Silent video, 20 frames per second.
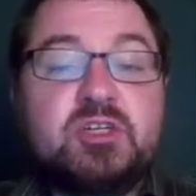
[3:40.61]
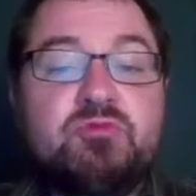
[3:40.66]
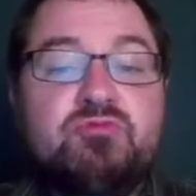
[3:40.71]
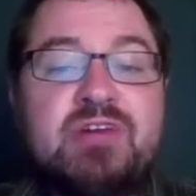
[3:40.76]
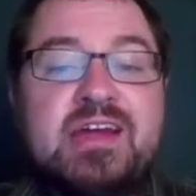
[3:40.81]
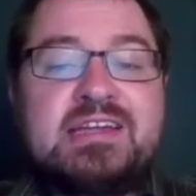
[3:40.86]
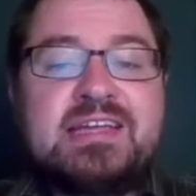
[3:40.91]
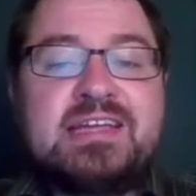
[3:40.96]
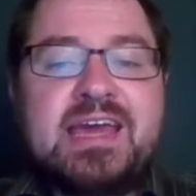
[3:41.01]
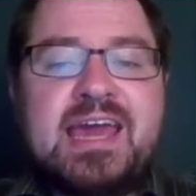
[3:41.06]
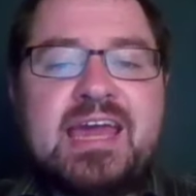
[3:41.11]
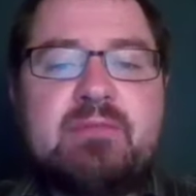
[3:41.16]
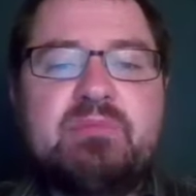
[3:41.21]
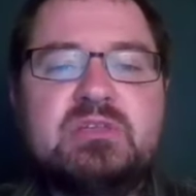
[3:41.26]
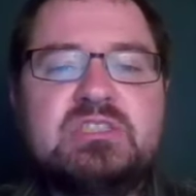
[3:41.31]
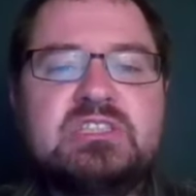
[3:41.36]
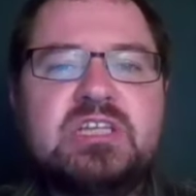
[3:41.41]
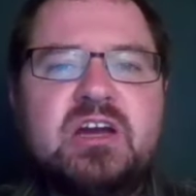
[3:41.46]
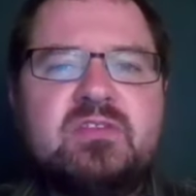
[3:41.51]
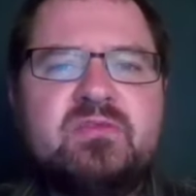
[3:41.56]
her red
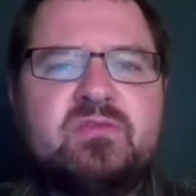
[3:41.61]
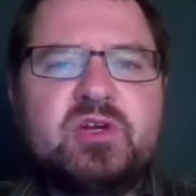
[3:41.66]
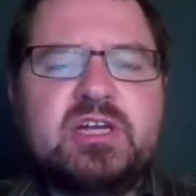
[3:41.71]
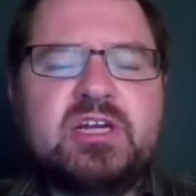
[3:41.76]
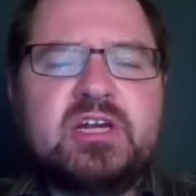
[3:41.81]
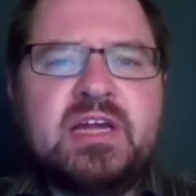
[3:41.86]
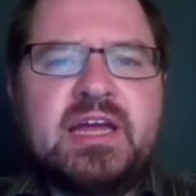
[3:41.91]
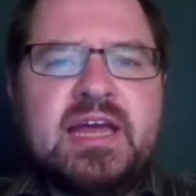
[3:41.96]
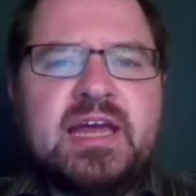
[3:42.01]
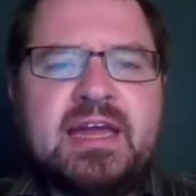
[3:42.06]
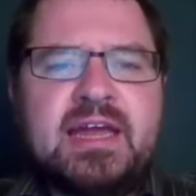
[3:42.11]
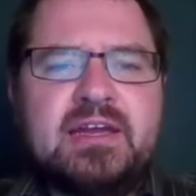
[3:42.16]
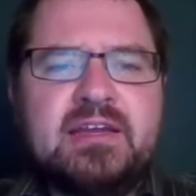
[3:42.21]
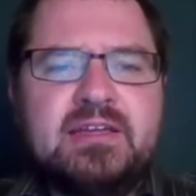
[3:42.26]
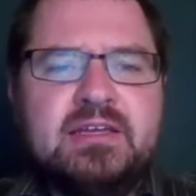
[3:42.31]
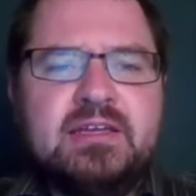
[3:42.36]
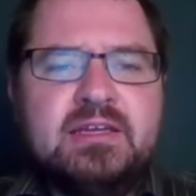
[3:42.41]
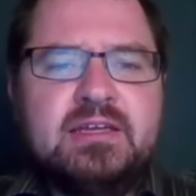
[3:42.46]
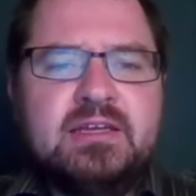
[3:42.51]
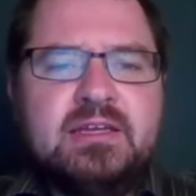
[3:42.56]
cape is covering her head.